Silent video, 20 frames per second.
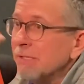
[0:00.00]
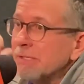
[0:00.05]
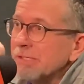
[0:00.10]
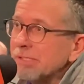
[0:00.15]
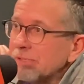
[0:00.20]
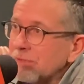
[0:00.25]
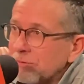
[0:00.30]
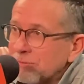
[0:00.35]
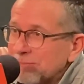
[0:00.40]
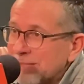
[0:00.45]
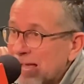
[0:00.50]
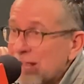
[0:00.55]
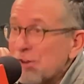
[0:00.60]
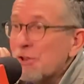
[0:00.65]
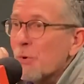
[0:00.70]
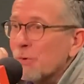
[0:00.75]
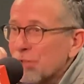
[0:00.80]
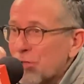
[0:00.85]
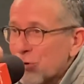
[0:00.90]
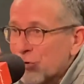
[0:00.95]
So that
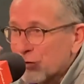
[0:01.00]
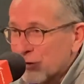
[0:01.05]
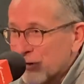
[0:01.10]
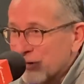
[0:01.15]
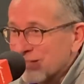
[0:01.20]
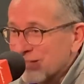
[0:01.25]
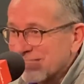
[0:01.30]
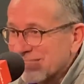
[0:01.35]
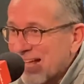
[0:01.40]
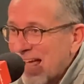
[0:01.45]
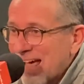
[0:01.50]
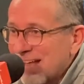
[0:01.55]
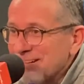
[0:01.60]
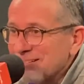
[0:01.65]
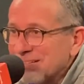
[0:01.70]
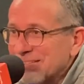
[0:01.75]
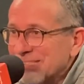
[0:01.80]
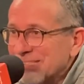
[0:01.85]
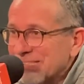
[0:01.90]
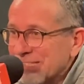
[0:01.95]
no longer stat
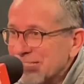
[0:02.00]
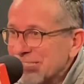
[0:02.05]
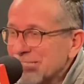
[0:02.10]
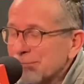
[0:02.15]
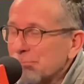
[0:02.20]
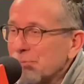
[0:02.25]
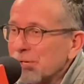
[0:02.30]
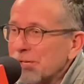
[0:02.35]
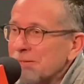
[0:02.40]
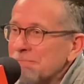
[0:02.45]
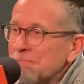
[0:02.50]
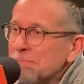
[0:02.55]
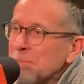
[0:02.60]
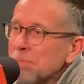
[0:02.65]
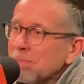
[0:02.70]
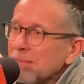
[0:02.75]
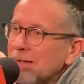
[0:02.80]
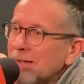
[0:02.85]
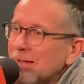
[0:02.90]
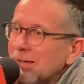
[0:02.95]
exists, but
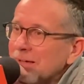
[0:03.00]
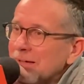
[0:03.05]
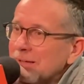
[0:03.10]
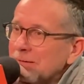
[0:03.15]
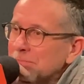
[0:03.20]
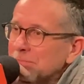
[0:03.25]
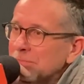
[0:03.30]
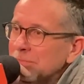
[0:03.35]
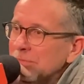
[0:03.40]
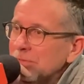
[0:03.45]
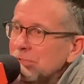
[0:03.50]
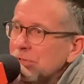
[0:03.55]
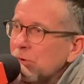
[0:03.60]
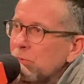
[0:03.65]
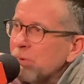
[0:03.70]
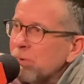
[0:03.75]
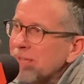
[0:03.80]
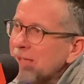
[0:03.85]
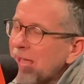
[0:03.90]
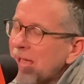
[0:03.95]
you know,
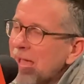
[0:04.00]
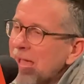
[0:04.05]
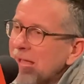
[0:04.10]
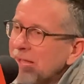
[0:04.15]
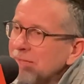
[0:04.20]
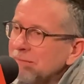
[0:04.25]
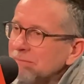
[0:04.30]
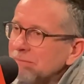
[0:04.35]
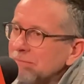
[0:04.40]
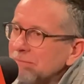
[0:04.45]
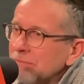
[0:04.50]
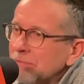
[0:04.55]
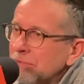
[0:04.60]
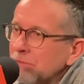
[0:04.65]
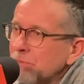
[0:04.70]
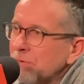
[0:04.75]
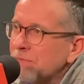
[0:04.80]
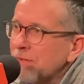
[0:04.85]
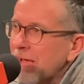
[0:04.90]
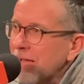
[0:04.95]
we've had
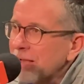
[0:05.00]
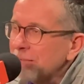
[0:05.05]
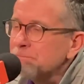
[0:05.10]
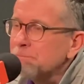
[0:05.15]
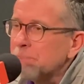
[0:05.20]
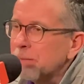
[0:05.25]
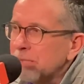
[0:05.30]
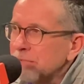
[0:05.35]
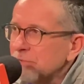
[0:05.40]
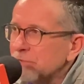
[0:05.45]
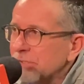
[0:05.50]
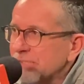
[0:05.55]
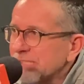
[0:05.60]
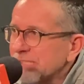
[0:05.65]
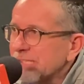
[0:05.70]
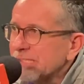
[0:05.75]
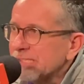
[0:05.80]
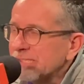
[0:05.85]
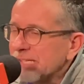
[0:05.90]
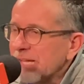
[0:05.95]
a bunch of
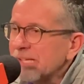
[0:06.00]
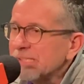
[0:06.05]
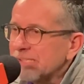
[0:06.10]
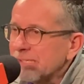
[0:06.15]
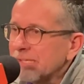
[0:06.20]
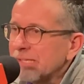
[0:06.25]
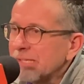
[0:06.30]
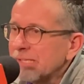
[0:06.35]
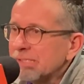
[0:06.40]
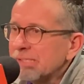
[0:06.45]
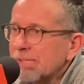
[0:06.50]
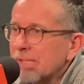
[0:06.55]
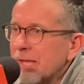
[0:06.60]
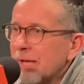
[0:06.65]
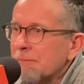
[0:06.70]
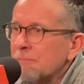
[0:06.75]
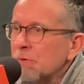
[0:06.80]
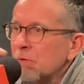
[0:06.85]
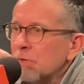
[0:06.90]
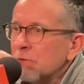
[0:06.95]
success against
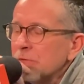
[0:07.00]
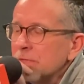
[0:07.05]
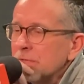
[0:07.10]
them,